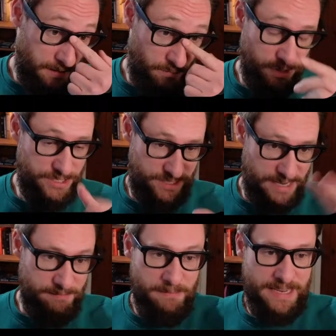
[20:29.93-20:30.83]
which
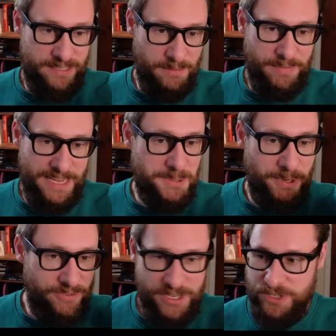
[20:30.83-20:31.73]
then messed up the
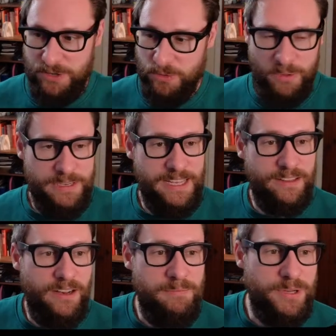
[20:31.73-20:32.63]
aspect ratio all the way down
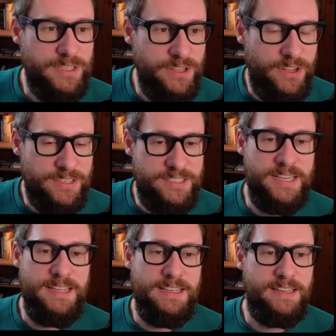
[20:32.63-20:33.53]
the line. But you can
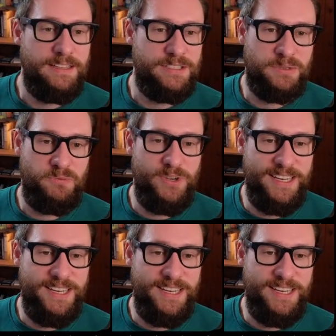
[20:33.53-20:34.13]
see there's some really